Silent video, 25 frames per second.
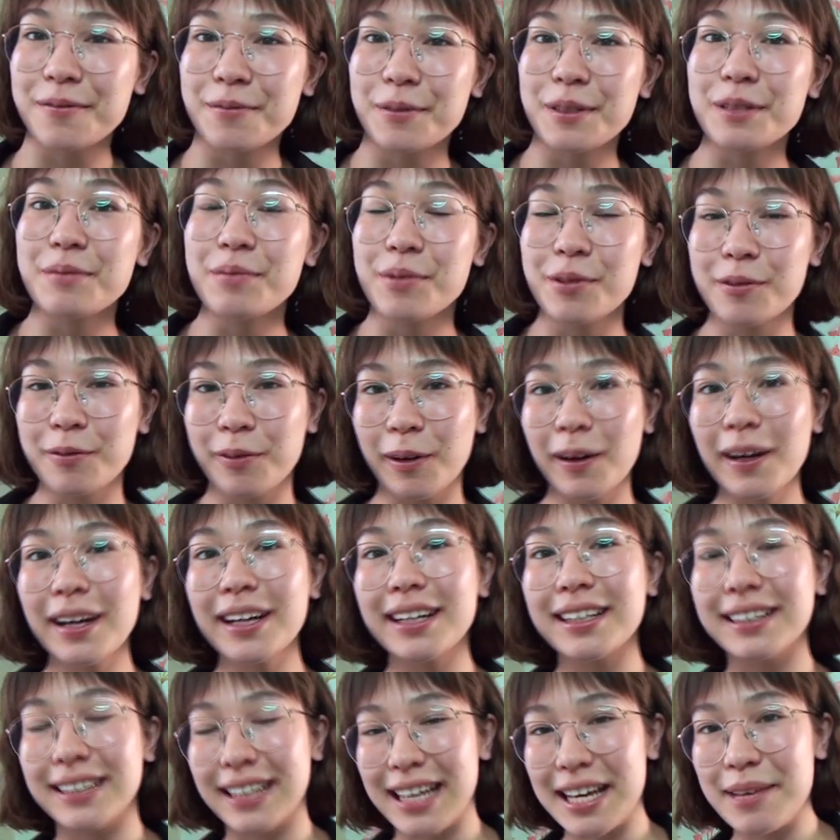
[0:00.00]
What
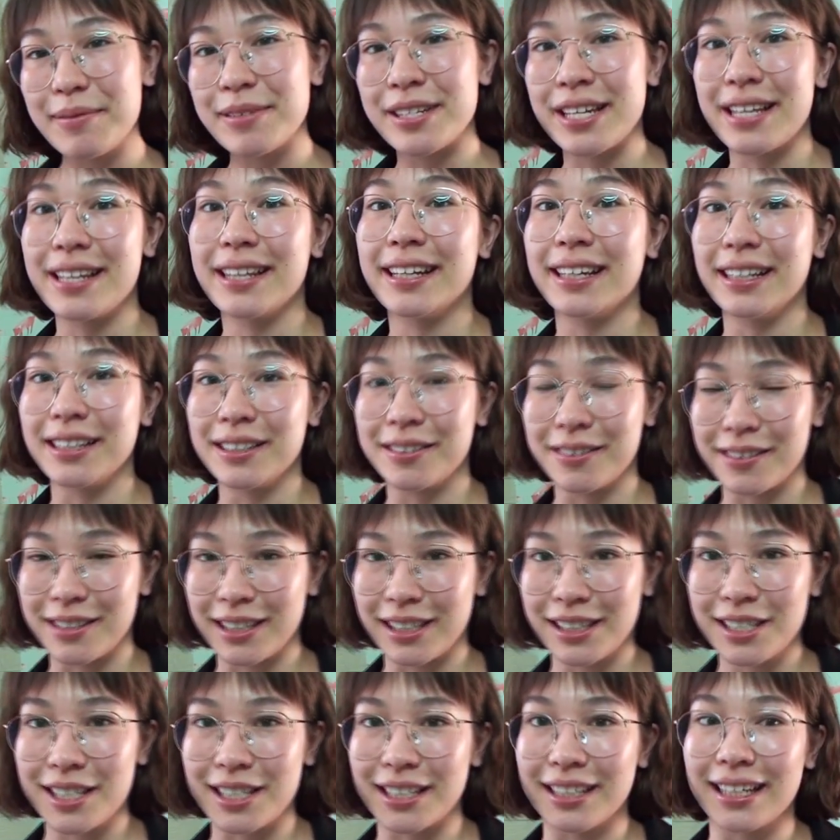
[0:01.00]
Beauvoir claims in the
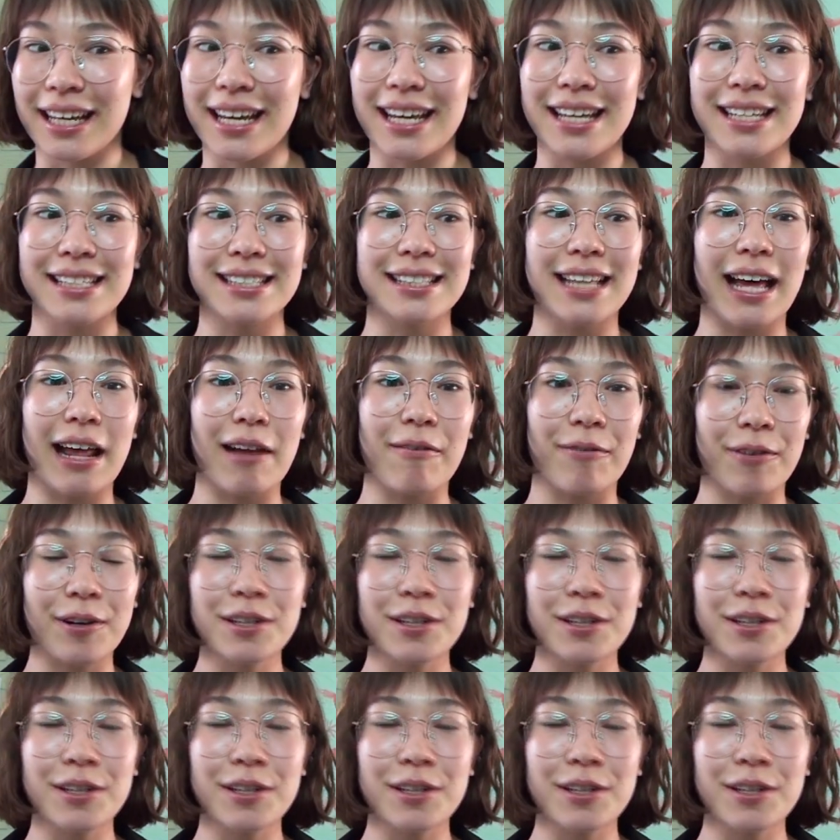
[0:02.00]
introduction is that,